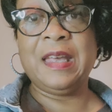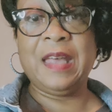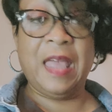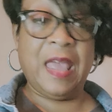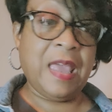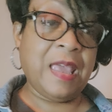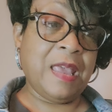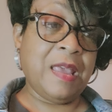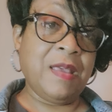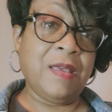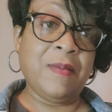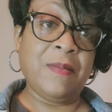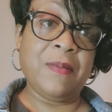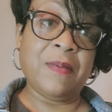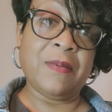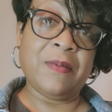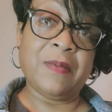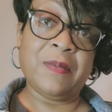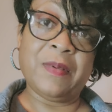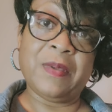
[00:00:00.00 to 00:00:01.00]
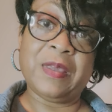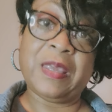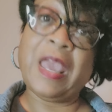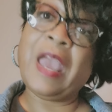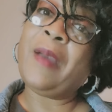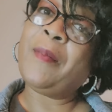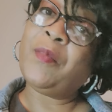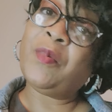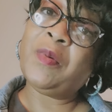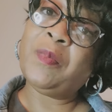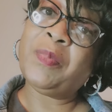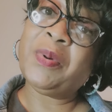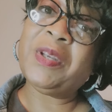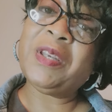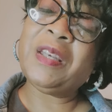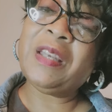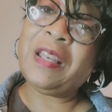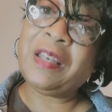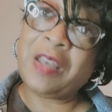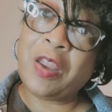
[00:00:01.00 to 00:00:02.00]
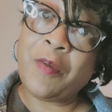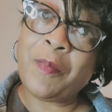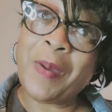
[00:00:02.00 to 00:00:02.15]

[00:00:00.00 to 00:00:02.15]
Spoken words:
a camera and put it in their